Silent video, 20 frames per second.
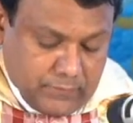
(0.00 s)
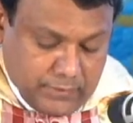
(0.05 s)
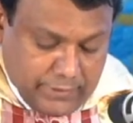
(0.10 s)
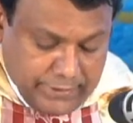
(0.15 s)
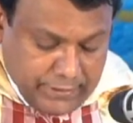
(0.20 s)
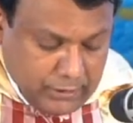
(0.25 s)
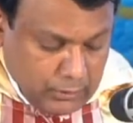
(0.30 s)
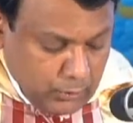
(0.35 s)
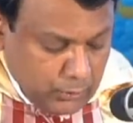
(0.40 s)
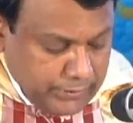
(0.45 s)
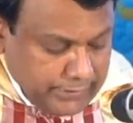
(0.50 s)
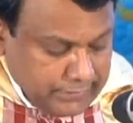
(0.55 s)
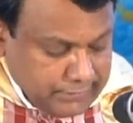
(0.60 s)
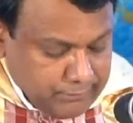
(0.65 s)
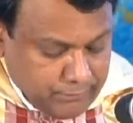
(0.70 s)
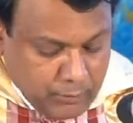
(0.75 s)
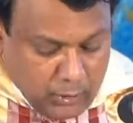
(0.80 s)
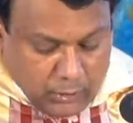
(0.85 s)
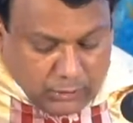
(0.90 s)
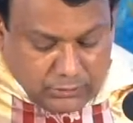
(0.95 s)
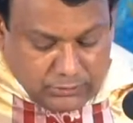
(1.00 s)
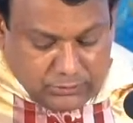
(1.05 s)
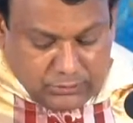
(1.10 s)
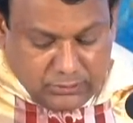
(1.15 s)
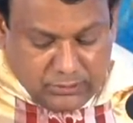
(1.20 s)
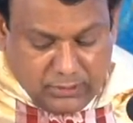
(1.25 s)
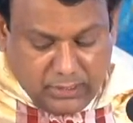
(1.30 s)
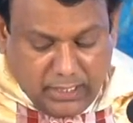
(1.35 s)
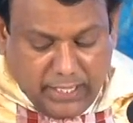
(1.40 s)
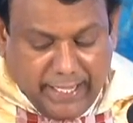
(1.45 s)
including both
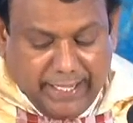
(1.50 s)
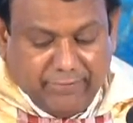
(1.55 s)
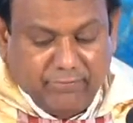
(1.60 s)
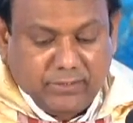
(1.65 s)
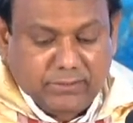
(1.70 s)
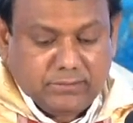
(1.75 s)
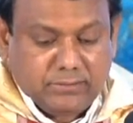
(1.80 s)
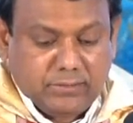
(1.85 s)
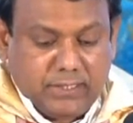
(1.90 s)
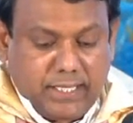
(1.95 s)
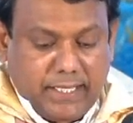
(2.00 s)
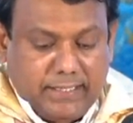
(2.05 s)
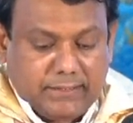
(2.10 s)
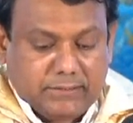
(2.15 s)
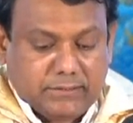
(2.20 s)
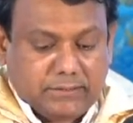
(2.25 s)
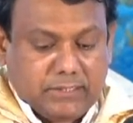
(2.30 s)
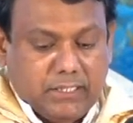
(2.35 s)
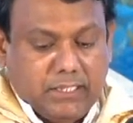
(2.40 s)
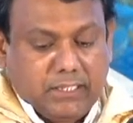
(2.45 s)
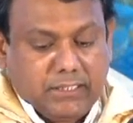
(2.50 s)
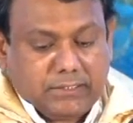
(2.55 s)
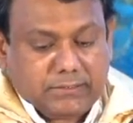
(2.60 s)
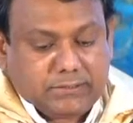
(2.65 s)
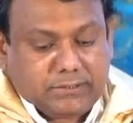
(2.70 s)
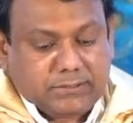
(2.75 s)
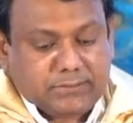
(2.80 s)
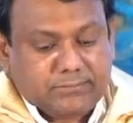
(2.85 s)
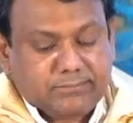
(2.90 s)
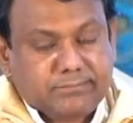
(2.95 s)
heaven and
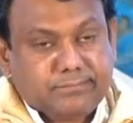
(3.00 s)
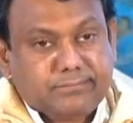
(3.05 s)
earth.